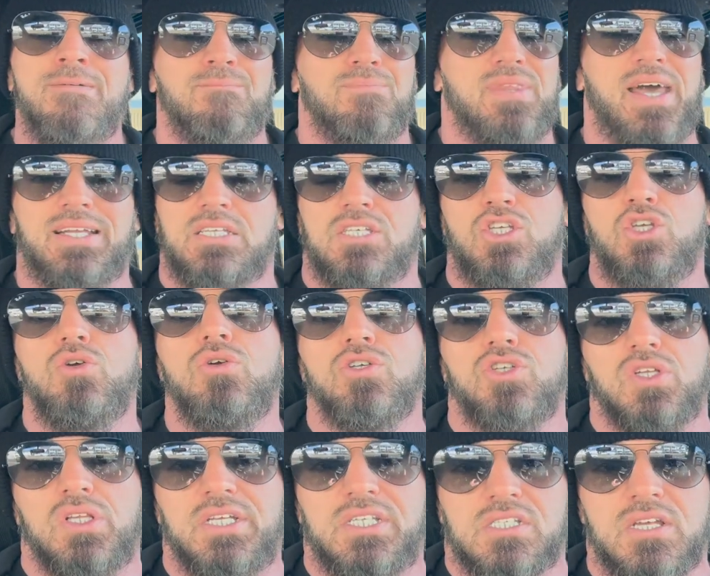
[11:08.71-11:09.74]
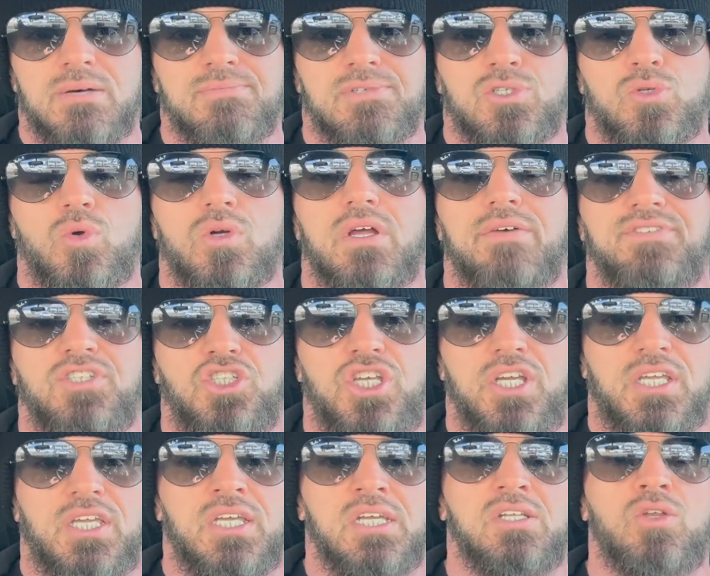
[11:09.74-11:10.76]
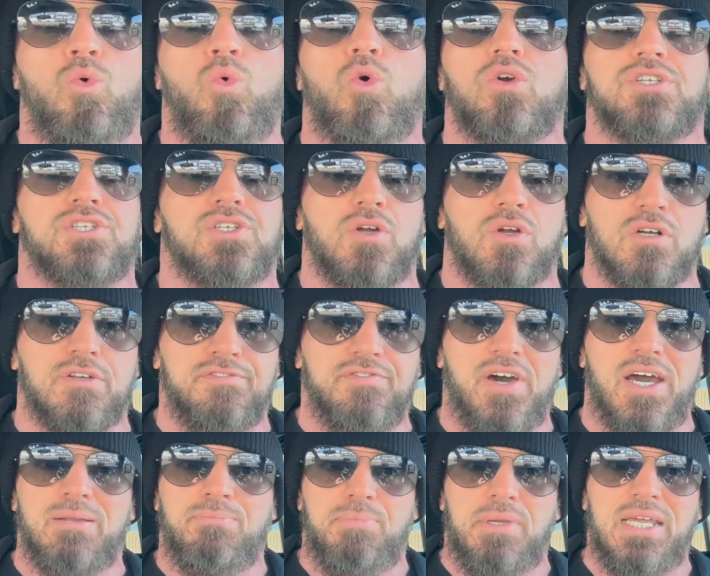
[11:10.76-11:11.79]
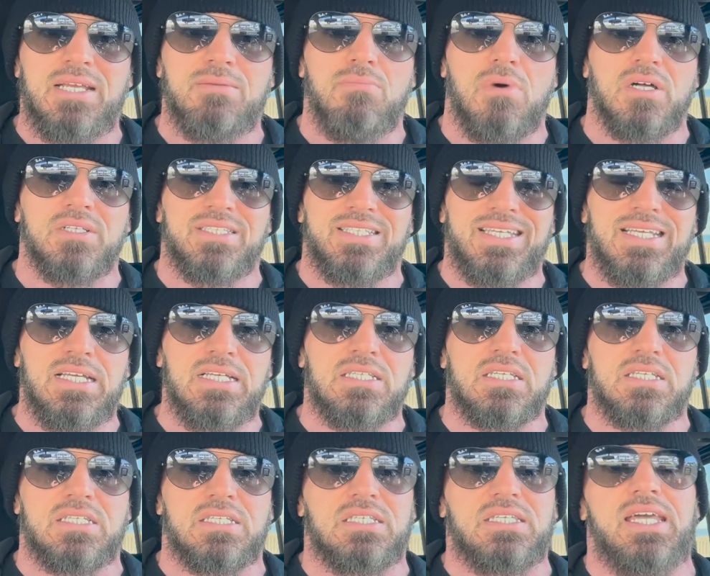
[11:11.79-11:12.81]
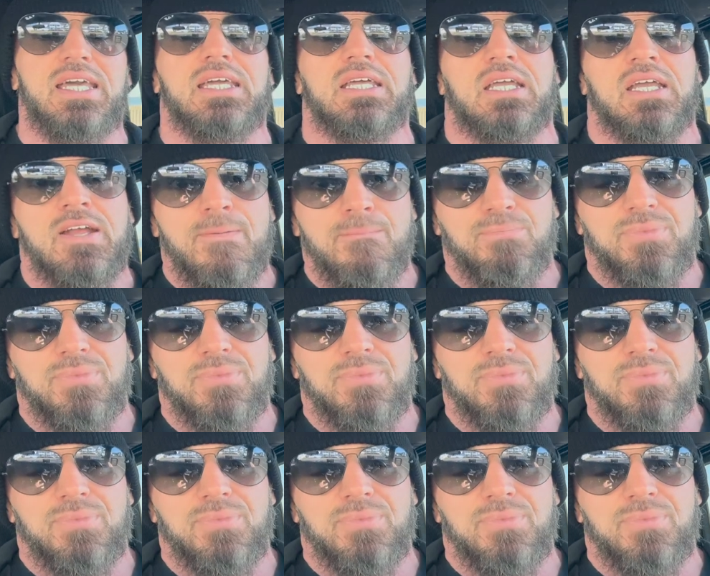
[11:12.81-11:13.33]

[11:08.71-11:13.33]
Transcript: That's usually some sort of chicken or certified Piedmontese steak.